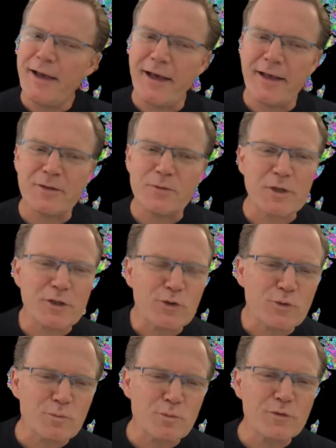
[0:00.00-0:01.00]
And when
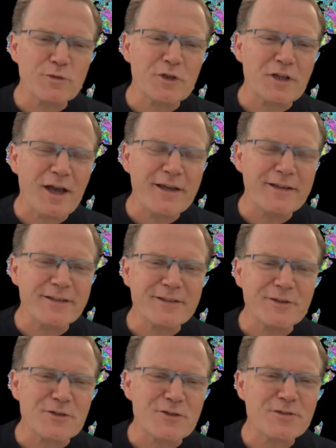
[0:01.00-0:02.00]
you move to an island,
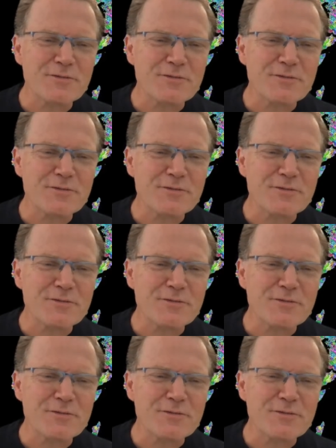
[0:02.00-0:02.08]
you